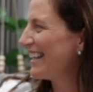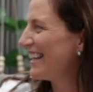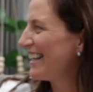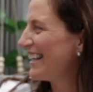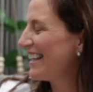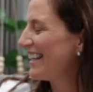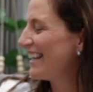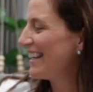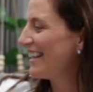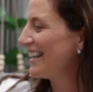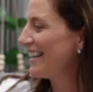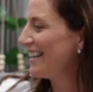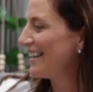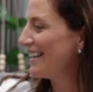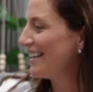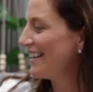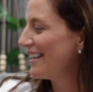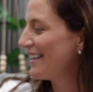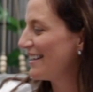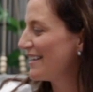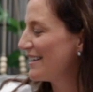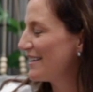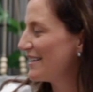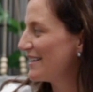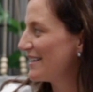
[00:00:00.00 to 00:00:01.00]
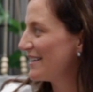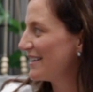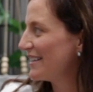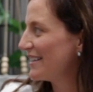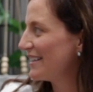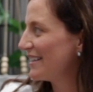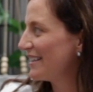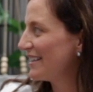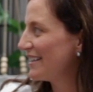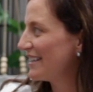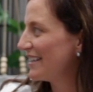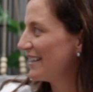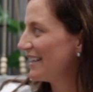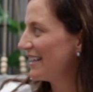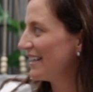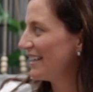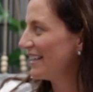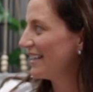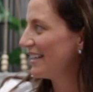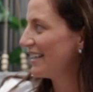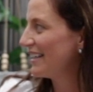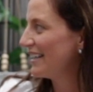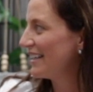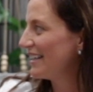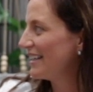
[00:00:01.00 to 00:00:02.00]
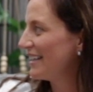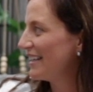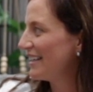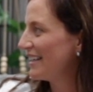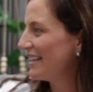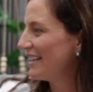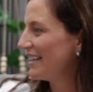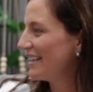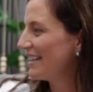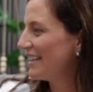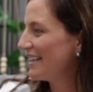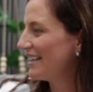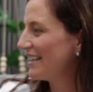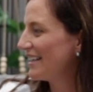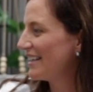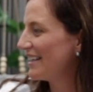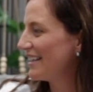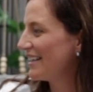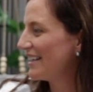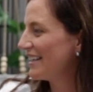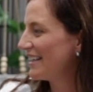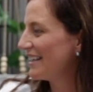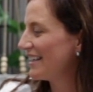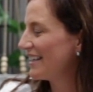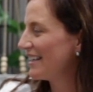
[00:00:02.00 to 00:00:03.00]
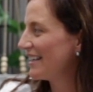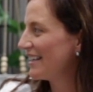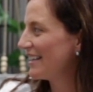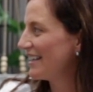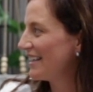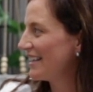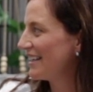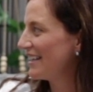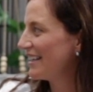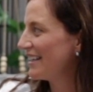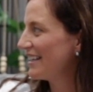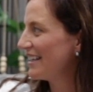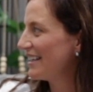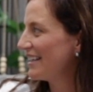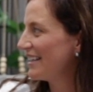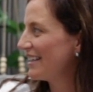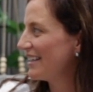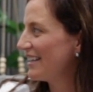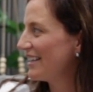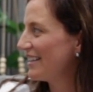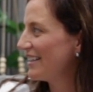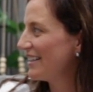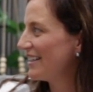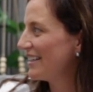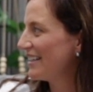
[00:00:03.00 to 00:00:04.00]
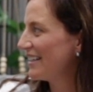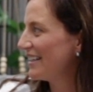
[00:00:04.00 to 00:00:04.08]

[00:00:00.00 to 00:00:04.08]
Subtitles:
(not speaking)